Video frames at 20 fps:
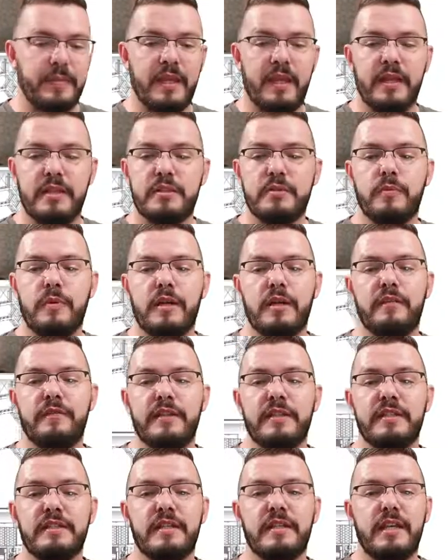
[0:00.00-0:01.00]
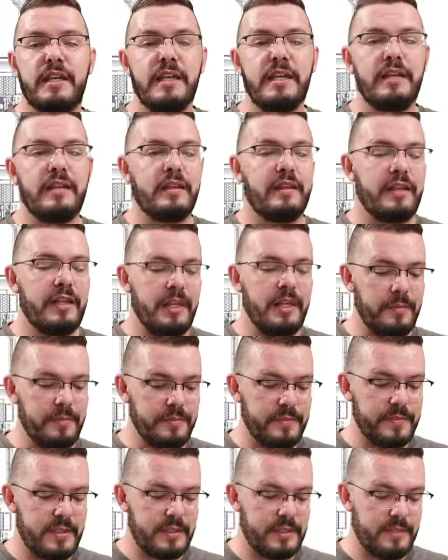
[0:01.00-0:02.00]
it's one of his key
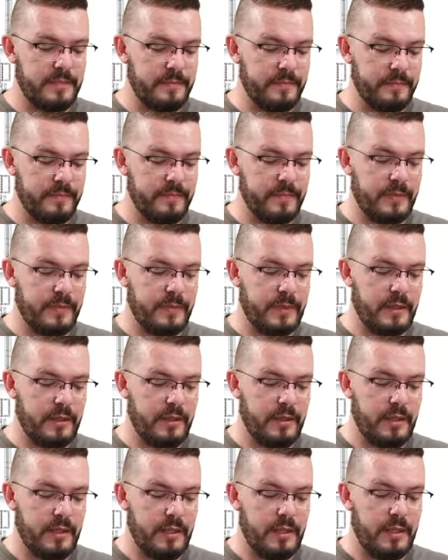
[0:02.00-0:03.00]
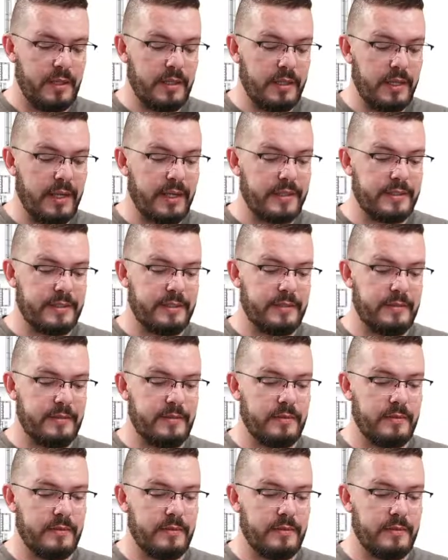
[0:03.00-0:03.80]
themes. Yes.